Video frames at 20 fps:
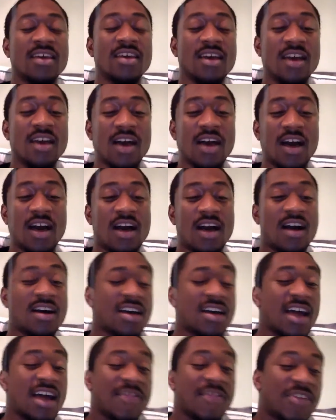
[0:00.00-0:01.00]

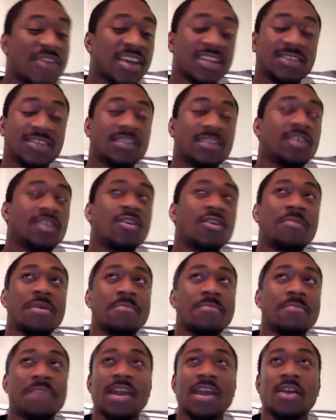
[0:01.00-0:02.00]
I think it's a little bit
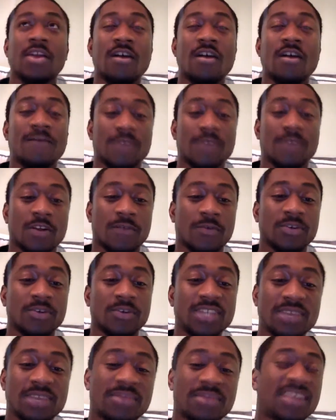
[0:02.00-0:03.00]
better off for a
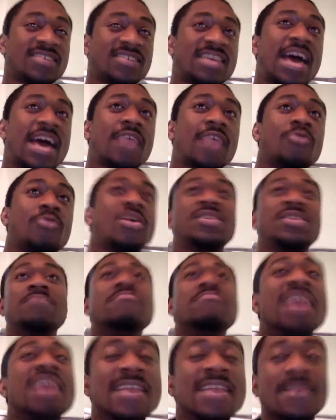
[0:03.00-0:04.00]
team like Seattle, who hasn't
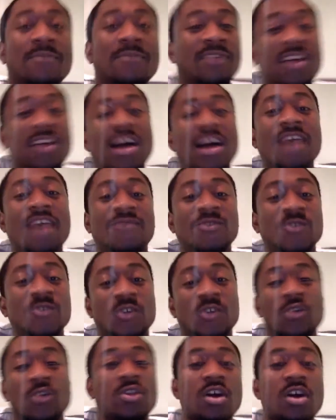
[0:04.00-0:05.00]
made the playoffs in
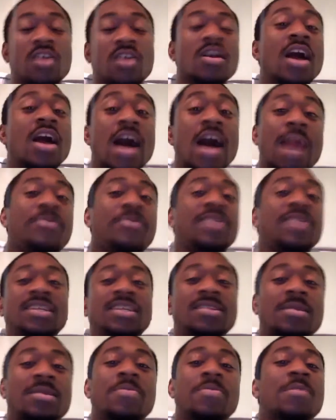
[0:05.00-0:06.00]
so long. I predicted
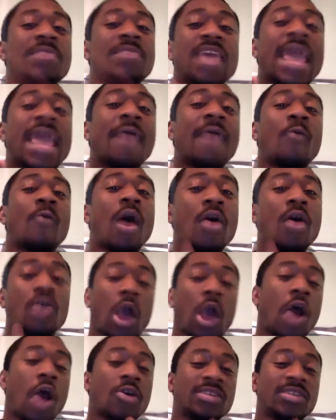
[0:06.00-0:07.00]
them to be a wild
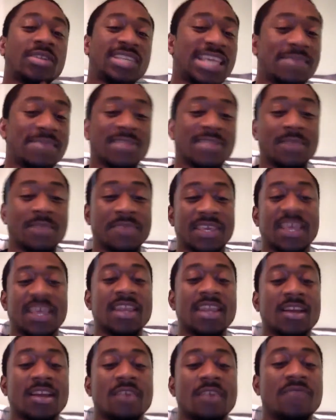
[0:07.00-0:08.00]
card team at the
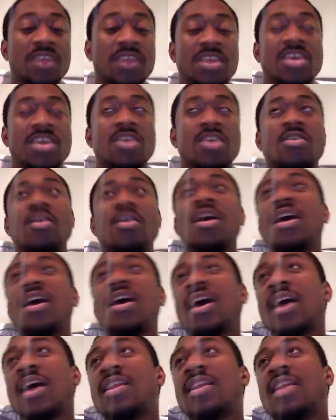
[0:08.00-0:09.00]
beginning of the year.
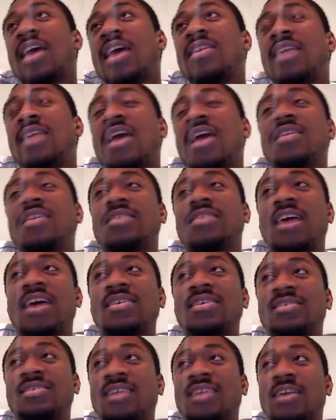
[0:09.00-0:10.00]
And
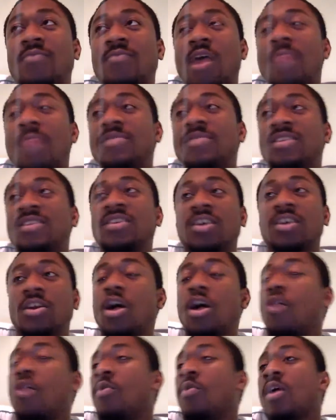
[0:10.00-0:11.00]
guys like Robinson
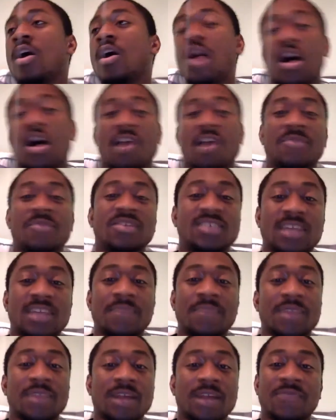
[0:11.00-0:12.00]
Cano have been
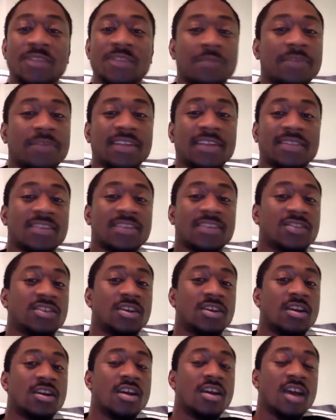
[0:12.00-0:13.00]
stepping up to the plate this year.